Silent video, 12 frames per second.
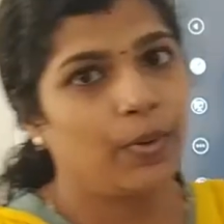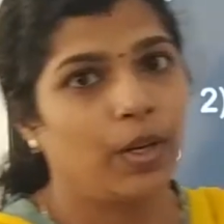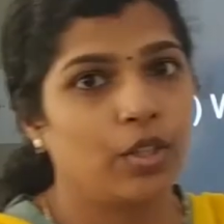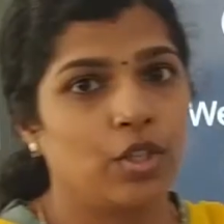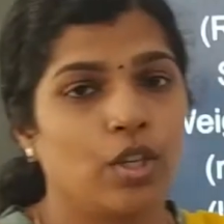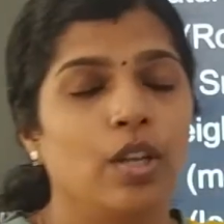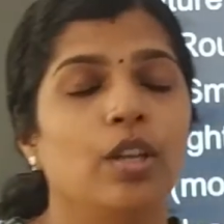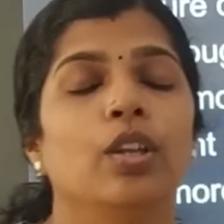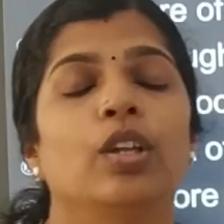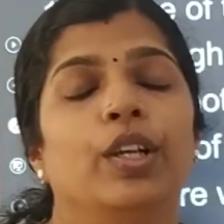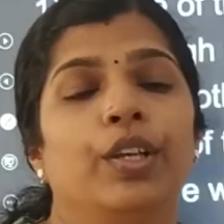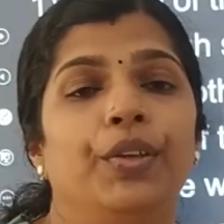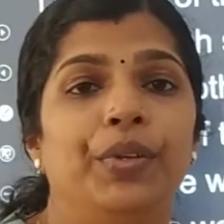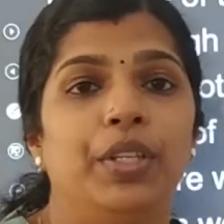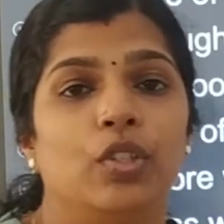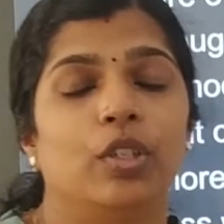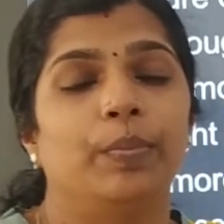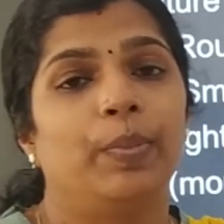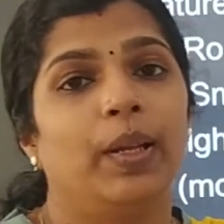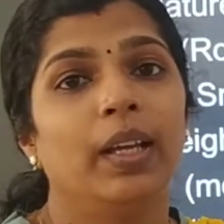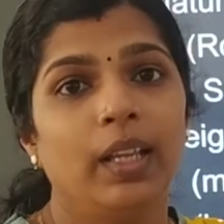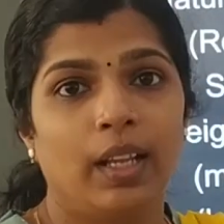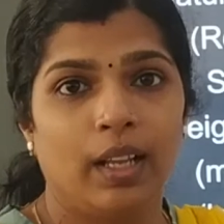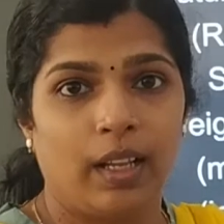friction, you need to
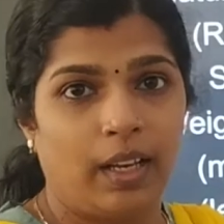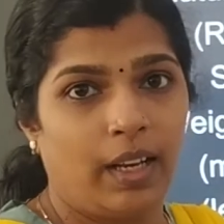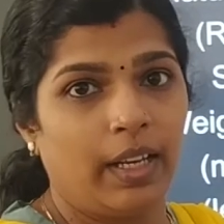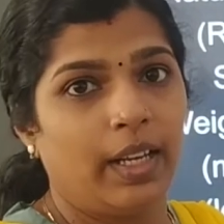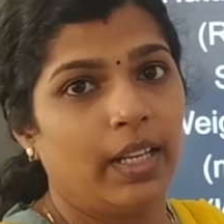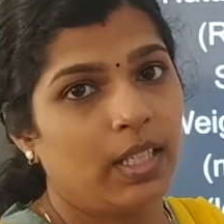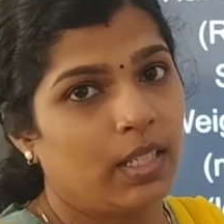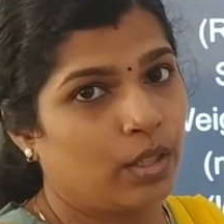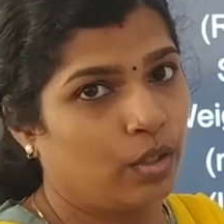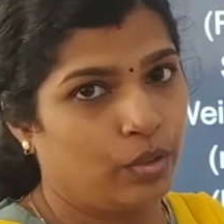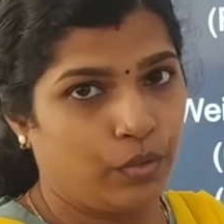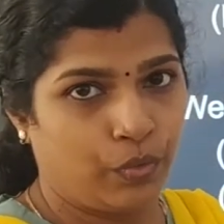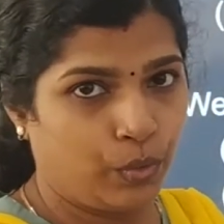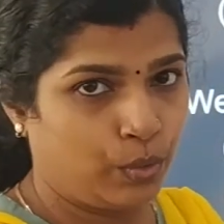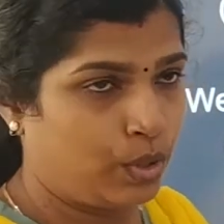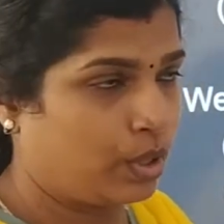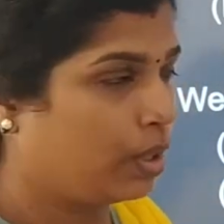apply less force.